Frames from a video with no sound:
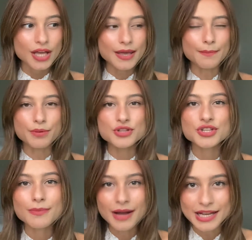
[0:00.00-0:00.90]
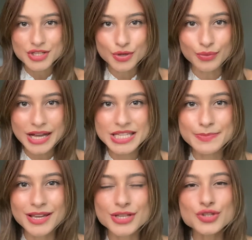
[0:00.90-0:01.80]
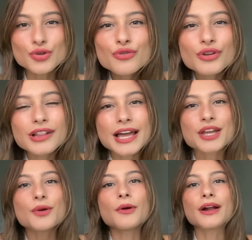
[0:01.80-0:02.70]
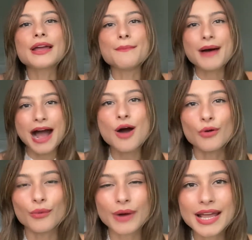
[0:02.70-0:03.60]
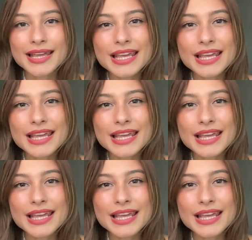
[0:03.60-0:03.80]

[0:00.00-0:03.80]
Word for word: it puts your mind to rest because you feel like you're in power, right?